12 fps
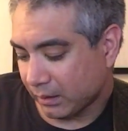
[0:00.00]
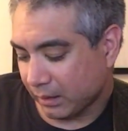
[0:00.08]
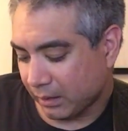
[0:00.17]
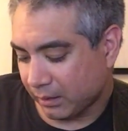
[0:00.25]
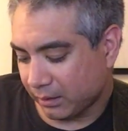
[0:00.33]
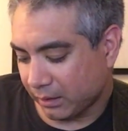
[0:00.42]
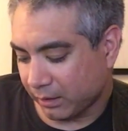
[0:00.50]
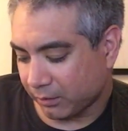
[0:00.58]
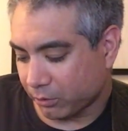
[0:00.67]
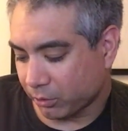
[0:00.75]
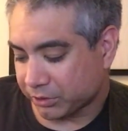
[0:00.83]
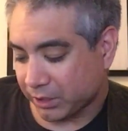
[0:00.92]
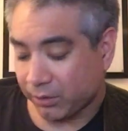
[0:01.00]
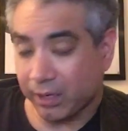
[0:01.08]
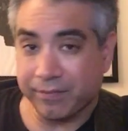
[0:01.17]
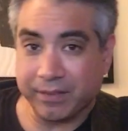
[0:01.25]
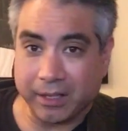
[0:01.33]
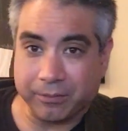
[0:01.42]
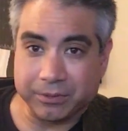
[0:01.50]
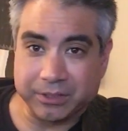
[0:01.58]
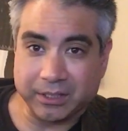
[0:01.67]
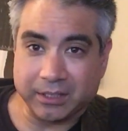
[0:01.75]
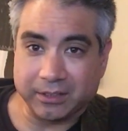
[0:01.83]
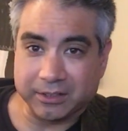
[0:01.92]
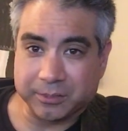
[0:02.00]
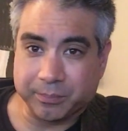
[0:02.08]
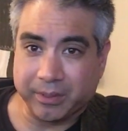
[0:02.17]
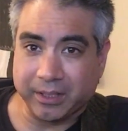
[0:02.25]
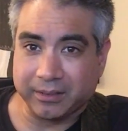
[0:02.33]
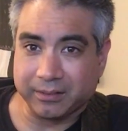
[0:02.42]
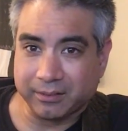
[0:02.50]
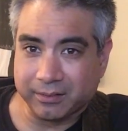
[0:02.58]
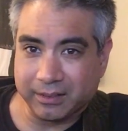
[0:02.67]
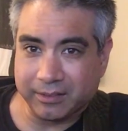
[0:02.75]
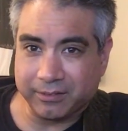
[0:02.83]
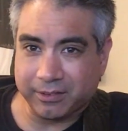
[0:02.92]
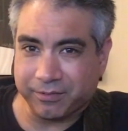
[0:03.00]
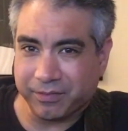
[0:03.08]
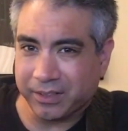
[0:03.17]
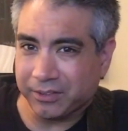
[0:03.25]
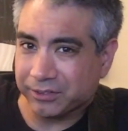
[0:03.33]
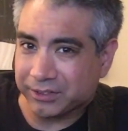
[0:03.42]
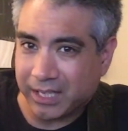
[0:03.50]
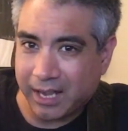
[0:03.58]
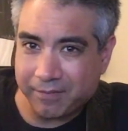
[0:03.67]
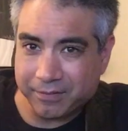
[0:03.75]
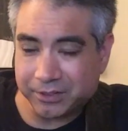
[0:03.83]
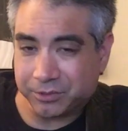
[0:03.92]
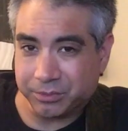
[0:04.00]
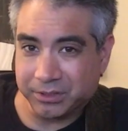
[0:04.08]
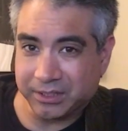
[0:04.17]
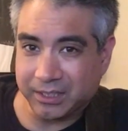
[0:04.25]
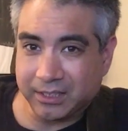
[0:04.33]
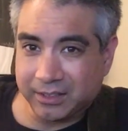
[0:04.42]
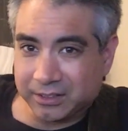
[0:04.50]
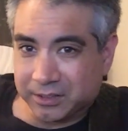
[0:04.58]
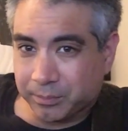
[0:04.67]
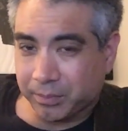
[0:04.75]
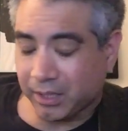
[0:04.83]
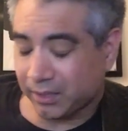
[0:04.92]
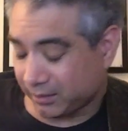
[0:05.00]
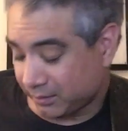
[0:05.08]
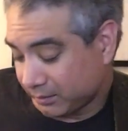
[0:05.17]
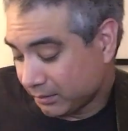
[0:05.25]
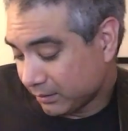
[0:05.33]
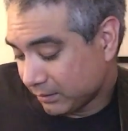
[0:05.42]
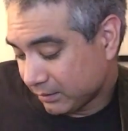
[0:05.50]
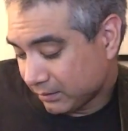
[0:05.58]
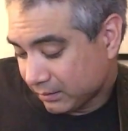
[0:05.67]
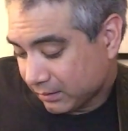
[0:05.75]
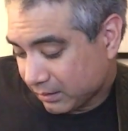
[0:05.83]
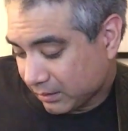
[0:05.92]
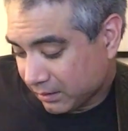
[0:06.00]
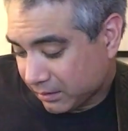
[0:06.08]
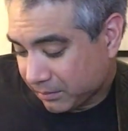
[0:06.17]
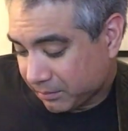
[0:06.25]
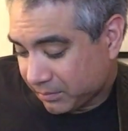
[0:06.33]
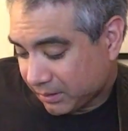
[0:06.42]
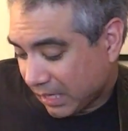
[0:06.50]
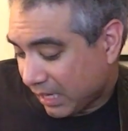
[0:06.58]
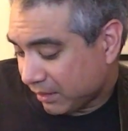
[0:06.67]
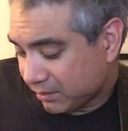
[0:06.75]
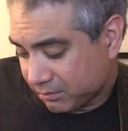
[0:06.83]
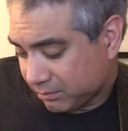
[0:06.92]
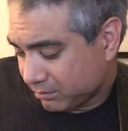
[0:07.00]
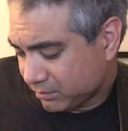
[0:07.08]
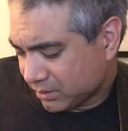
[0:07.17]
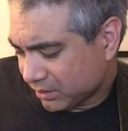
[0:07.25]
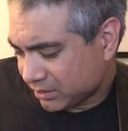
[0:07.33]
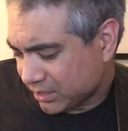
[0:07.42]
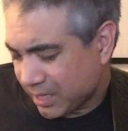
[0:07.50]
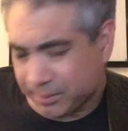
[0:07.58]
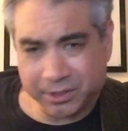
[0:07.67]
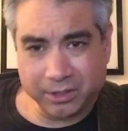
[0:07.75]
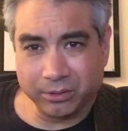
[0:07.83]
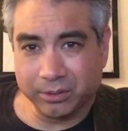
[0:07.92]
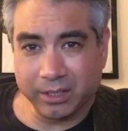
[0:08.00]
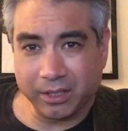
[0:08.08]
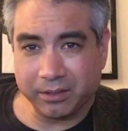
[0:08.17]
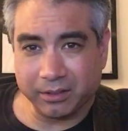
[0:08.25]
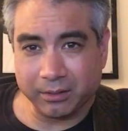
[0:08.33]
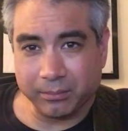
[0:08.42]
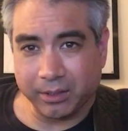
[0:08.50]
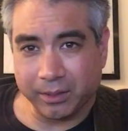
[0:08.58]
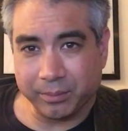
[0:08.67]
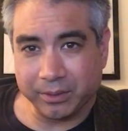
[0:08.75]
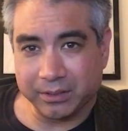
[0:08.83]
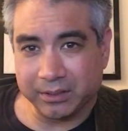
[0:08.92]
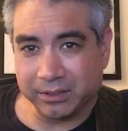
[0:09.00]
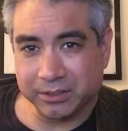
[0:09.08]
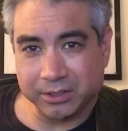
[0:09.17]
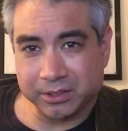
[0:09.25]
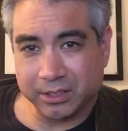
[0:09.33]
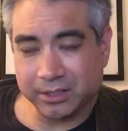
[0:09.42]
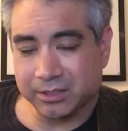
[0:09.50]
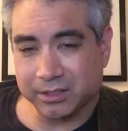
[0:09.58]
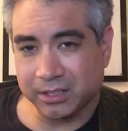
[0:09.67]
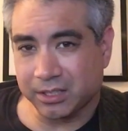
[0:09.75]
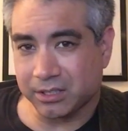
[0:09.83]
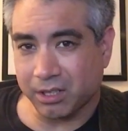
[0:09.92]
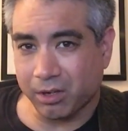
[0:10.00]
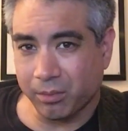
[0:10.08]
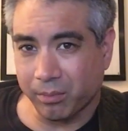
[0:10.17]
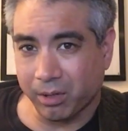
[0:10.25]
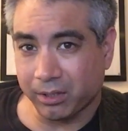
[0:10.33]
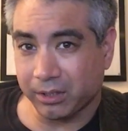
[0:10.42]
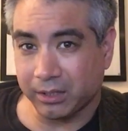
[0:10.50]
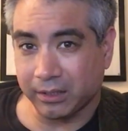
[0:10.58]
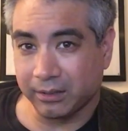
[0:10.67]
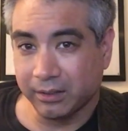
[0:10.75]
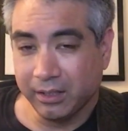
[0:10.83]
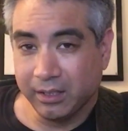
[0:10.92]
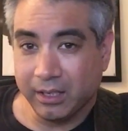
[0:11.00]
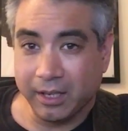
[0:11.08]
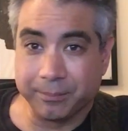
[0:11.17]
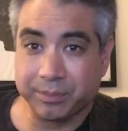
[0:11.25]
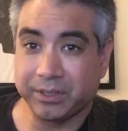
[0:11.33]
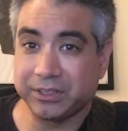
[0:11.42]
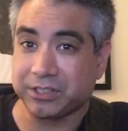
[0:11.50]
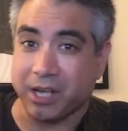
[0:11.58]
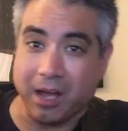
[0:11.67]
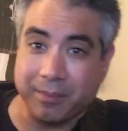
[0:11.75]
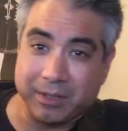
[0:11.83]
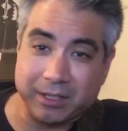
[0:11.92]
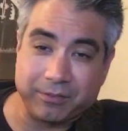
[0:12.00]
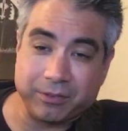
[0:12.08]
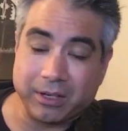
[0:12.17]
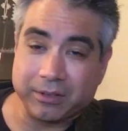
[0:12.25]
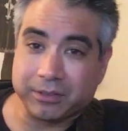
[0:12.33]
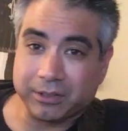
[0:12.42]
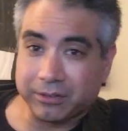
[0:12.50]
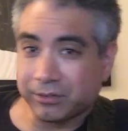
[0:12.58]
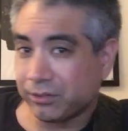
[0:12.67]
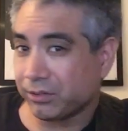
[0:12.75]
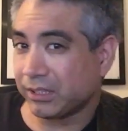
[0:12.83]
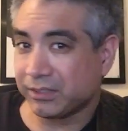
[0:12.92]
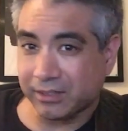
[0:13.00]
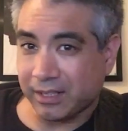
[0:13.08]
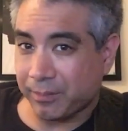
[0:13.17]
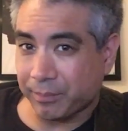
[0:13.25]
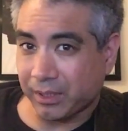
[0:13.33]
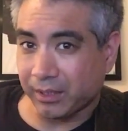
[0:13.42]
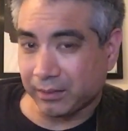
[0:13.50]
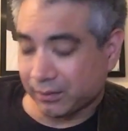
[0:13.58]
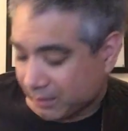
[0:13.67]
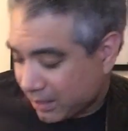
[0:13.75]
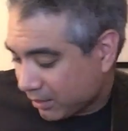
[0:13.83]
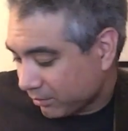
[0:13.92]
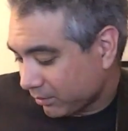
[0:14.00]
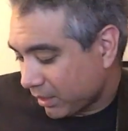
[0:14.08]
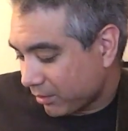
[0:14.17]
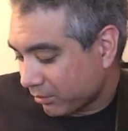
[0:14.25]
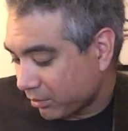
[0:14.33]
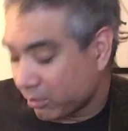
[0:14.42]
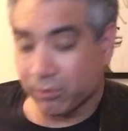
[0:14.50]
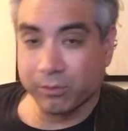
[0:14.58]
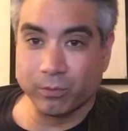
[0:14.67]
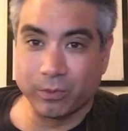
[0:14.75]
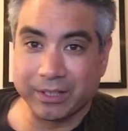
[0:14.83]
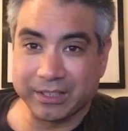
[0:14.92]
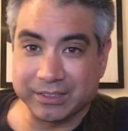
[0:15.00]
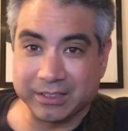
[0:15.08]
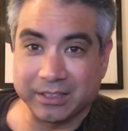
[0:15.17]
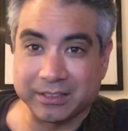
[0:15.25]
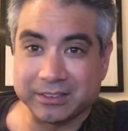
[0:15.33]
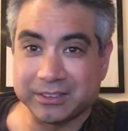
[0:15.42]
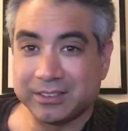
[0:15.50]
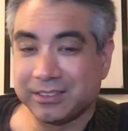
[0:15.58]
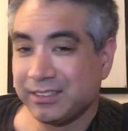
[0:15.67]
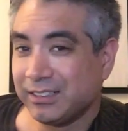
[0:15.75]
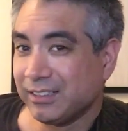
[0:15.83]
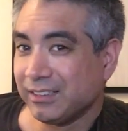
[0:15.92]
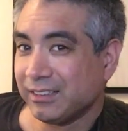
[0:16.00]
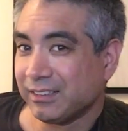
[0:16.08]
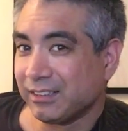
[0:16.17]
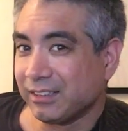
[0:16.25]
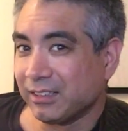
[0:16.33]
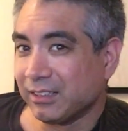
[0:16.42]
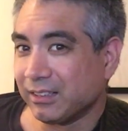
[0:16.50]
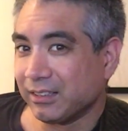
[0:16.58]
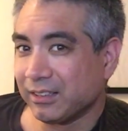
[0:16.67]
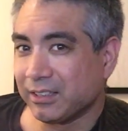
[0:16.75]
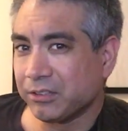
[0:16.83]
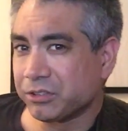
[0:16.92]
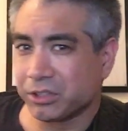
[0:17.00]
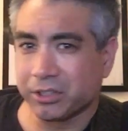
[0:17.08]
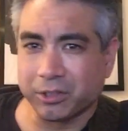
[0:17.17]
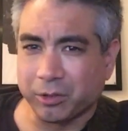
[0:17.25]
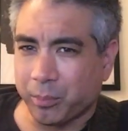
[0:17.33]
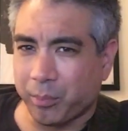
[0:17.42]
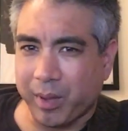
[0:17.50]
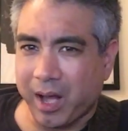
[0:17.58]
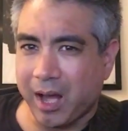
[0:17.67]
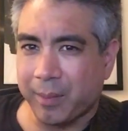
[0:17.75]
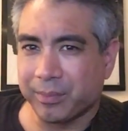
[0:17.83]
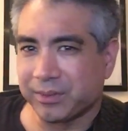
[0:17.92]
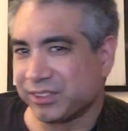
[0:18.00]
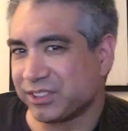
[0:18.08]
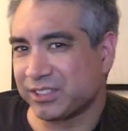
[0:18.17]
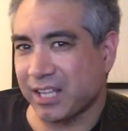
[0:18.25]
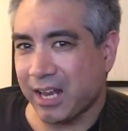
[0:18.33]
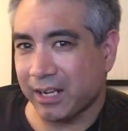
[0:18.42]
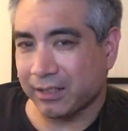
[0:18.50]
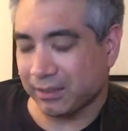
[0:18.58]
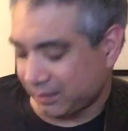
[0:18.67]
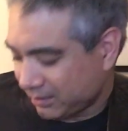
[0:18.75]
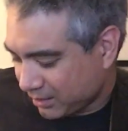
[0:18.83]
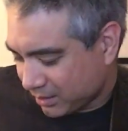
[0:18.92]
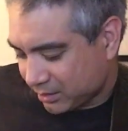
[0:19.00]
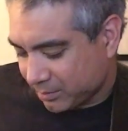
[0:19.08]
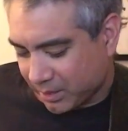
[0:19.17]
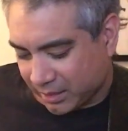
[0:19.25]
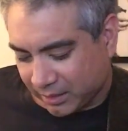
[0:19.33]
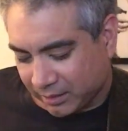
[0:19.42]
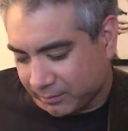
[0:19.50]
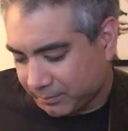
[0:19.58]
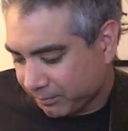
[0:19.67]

And then, of course, I don't have that ridiculous button. The Fenders, they have this ridiculous button that does absolutely nothing, in my opinion. It's all marketing. And please comment if you're out there and you're into that button. I don't know what it does. It gives you a little pop and static, and that's about it.